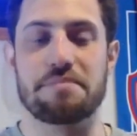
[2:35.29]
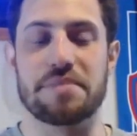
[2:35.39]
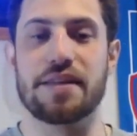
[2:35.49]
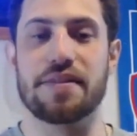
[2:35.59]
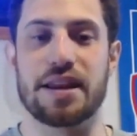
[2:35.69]

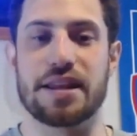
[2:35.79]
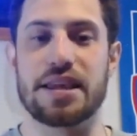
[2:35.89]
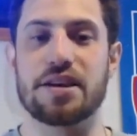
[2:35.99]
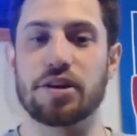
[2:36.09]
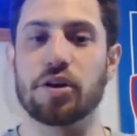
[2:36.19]
meaning that
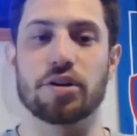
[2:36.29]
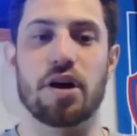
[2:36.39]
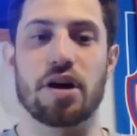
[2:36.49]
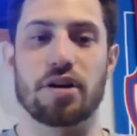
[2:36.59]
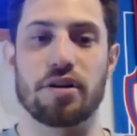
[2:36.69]
he could no
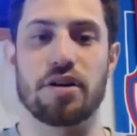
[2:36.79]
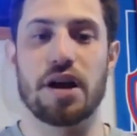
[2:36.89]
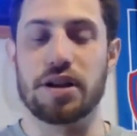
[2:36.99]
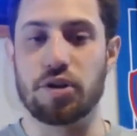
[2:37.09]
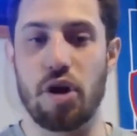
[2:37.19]
longer
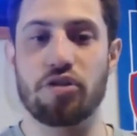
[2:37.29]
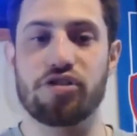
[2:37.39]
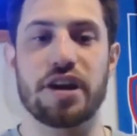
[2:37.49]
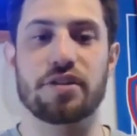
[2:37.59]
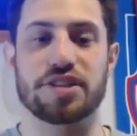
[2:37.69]

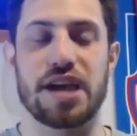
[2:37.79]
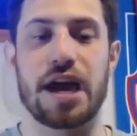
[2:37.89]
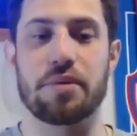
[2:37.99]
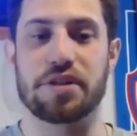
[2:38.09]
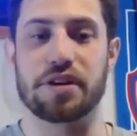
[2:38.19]
negotiate or
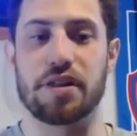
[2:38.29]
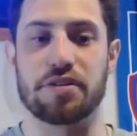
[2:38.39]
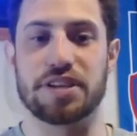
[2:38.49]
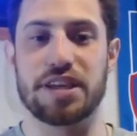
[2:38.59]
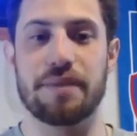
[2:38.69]
sign with
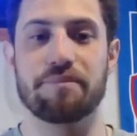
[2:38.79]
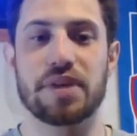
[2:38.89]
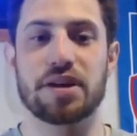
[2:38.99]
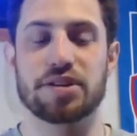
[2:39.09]
another team.